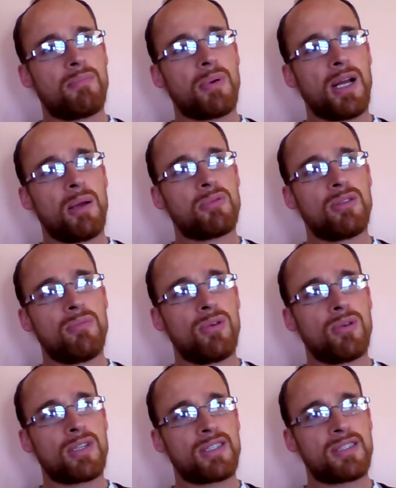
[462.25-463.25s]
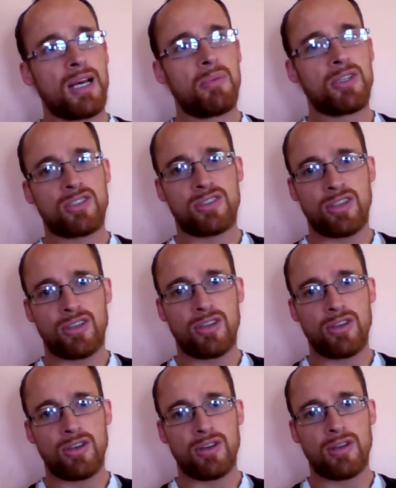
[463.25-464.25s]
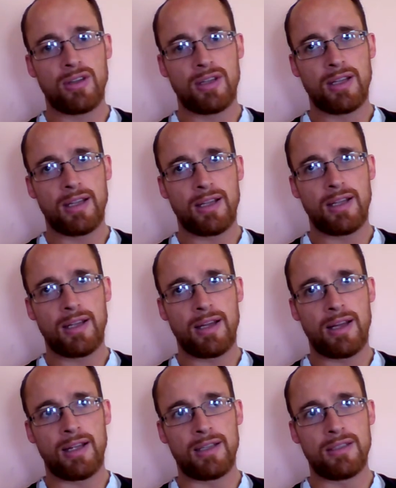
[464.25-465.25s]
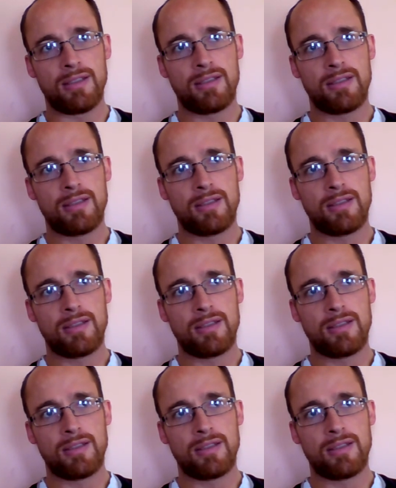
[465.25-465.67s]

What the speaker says: Perhaps the more established, secure, and